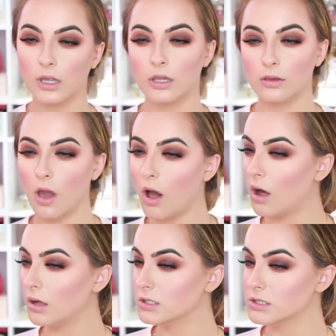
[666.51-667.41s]

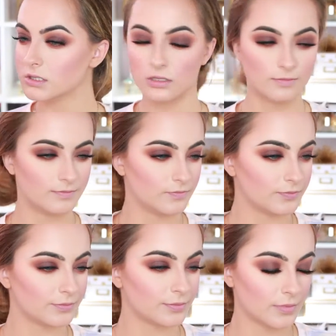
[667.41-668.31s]
Yes.
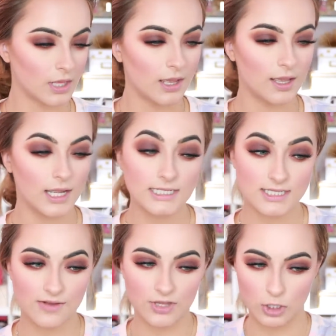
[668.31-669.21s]
It
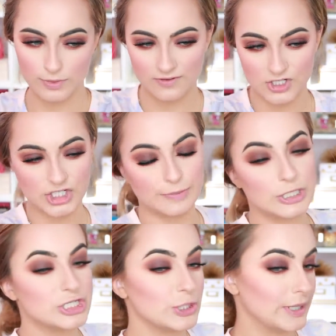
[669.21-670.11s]
does have a little bit of a shimmer
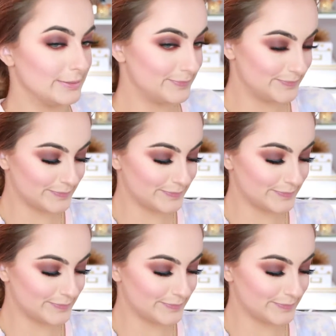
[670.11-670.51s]
to it.